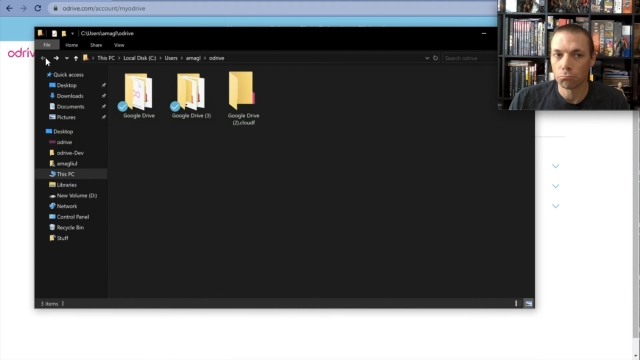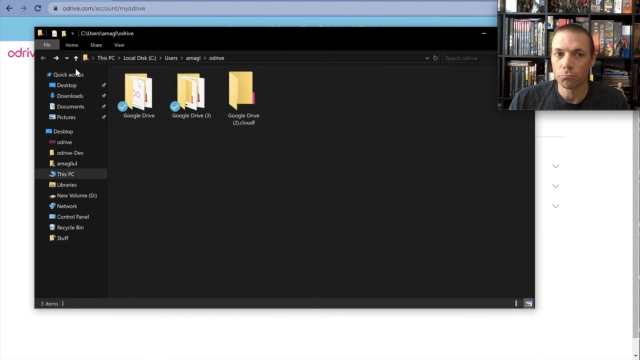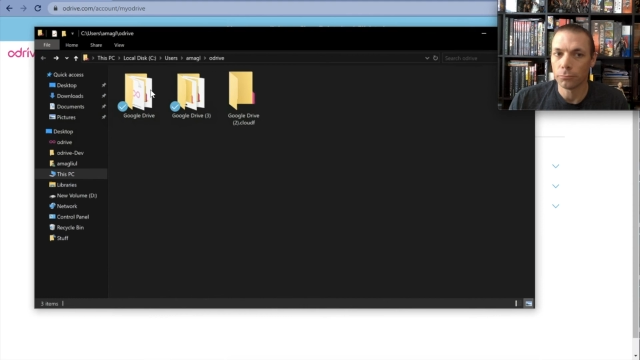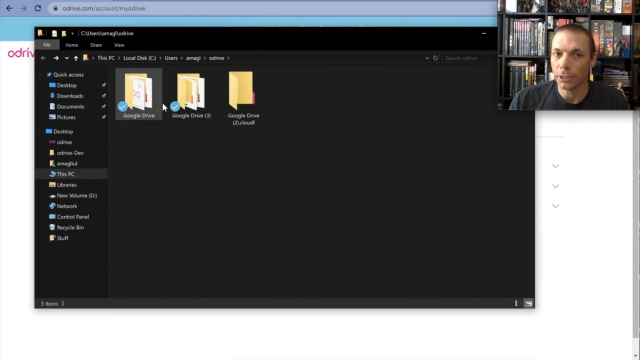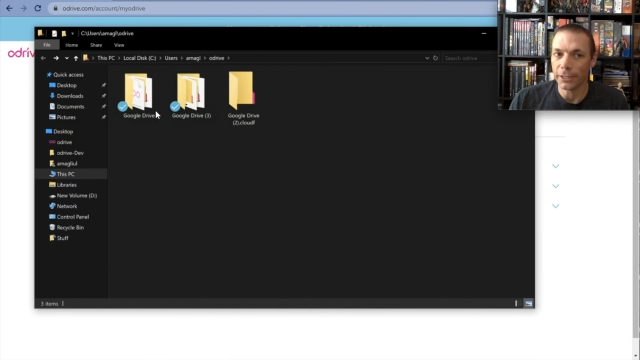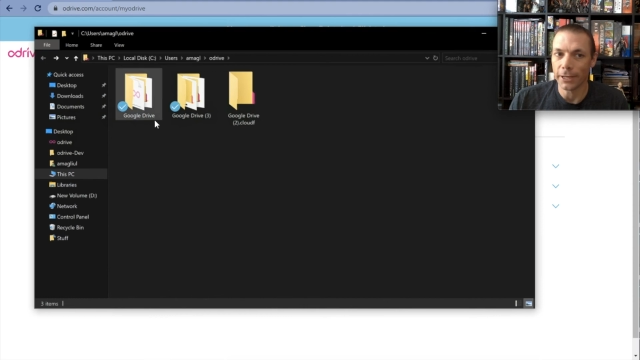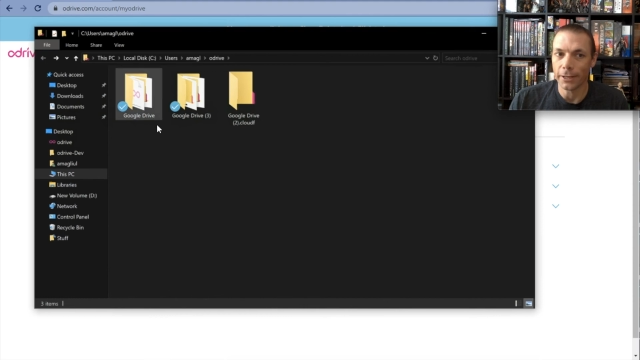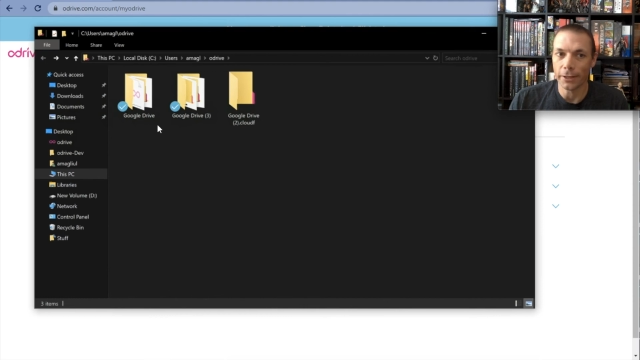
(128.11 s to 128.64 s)

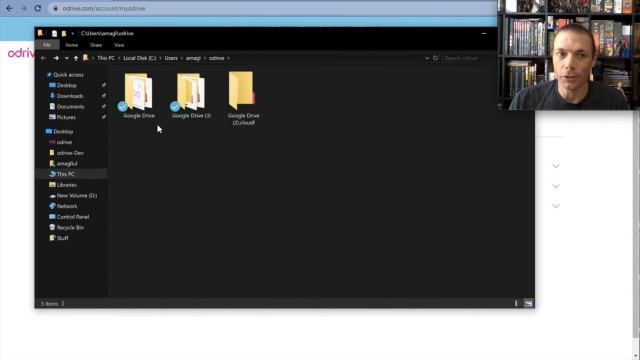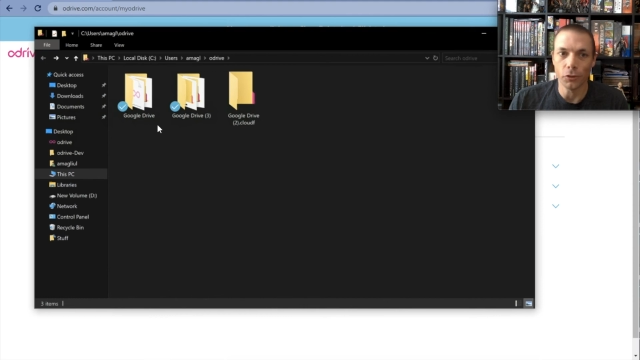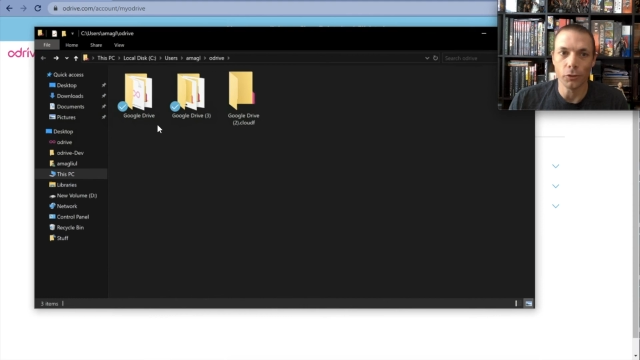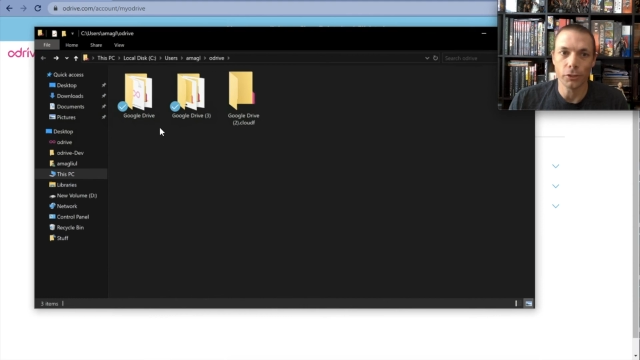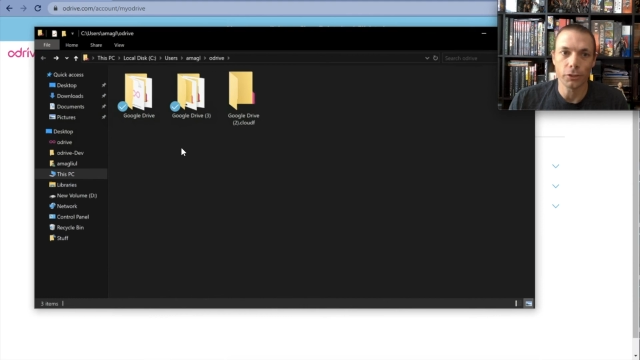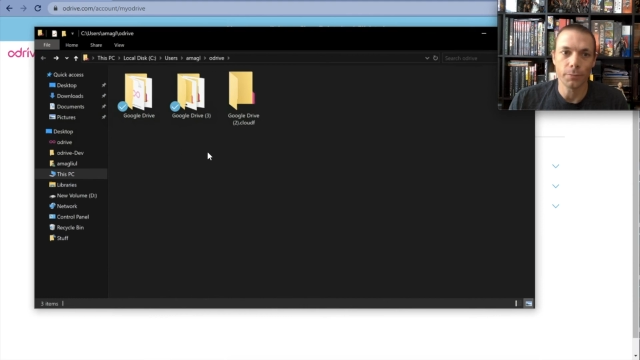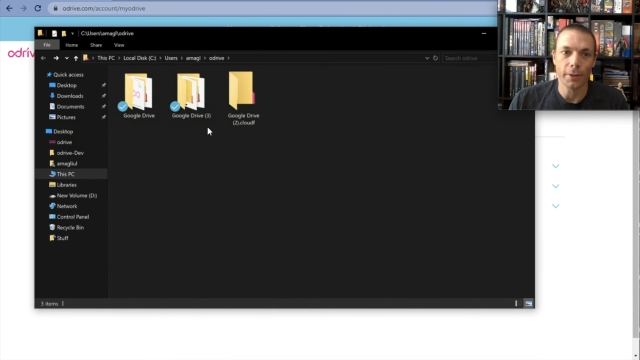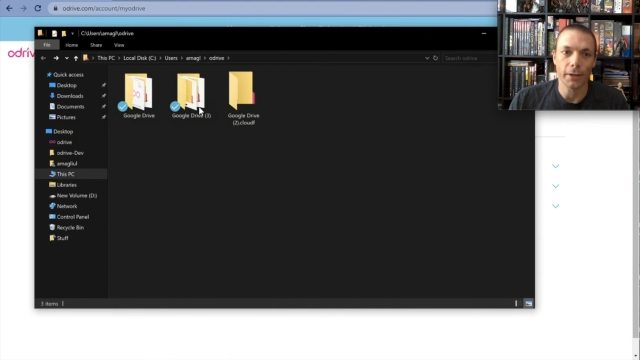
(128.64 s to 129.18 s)
the data that you
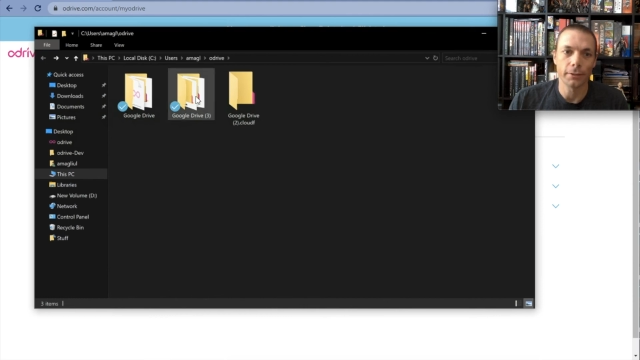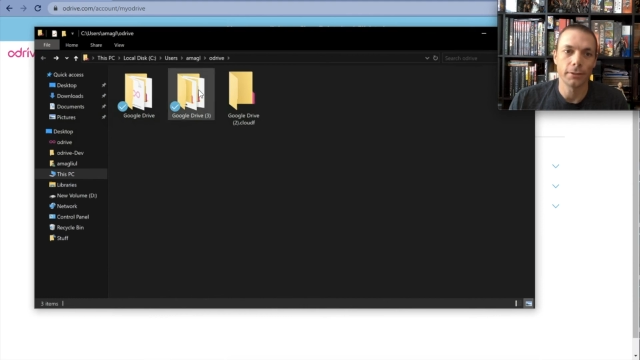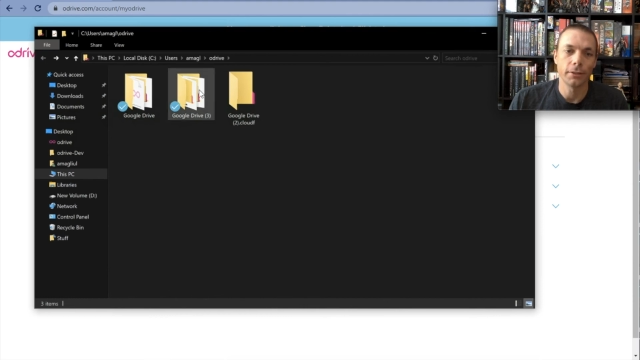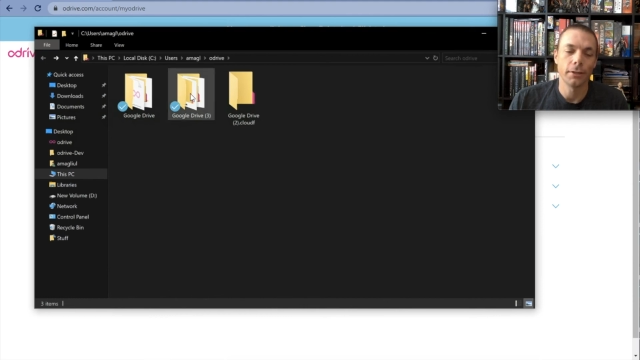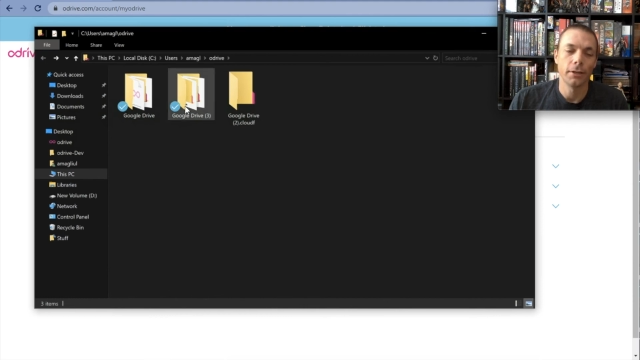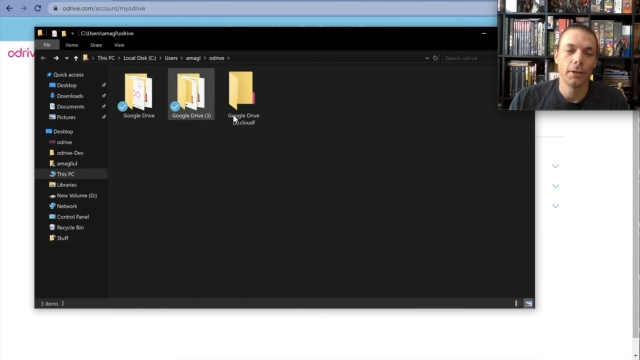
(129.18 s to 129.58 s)
expect.